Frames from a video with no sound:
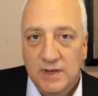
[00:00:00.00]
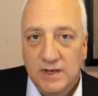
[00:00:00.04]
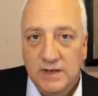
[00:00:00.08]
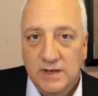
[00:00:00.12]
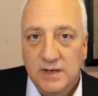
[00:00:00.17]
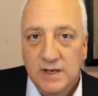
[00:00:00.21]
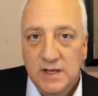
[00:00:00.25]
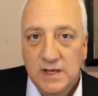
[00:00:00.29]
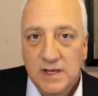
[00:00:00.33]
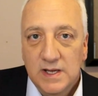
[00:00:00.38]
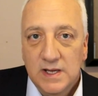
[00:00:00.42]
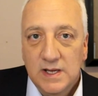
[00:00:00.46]
And
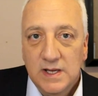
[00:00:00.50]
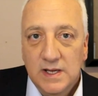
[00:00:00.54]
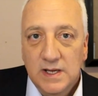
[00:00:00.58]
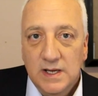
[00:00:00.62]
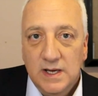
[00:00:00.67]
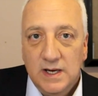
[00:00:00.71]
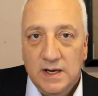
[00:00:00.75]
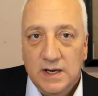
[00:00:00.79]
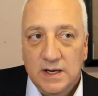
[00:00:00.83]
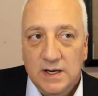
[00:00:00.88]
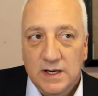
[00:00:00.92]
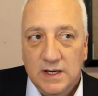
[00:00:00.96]

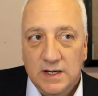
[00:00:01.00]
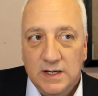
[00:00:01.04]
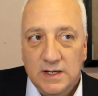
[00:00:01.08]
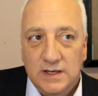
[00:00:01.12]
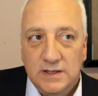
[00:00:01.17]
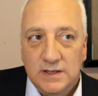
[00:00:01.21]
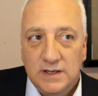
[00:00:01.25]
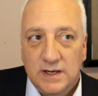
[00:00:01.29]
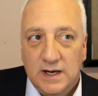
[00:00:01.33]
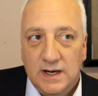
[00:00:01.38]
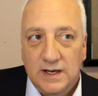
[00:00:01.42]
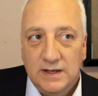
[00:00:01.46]

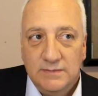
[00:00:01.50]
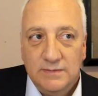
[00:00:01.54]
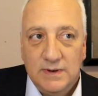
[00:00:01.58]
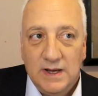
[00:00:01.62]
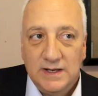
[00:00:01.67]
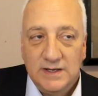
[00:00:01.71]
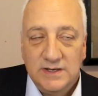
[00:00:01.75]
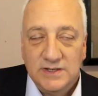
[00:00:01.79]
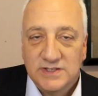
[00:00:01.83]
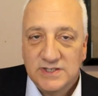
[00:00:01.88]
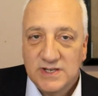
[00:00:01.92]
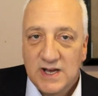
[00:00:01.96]
uh, I,
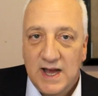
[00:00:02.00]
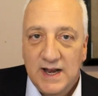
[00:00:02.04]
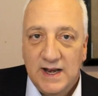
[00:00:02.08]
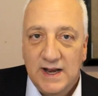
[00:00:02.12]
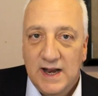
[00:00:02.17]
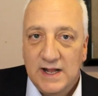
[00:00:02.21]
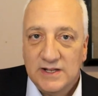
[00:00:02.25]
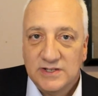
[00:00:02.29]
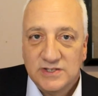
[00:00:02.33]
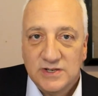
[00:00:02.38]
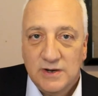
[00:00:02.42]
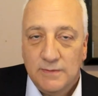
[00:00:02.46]
I
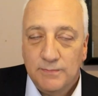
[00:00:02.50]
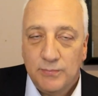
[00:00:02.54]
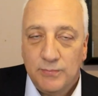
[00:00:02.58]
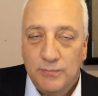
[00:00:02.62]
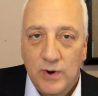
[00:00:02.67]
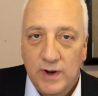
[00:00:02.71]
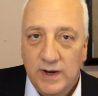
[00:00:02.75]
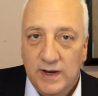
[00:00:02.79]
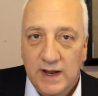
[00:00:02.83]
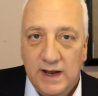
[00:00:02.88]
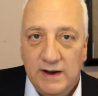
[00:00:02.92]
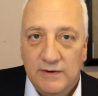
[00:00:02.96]
decided at some
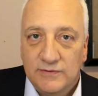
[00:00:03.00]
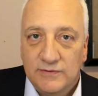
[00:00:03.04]
point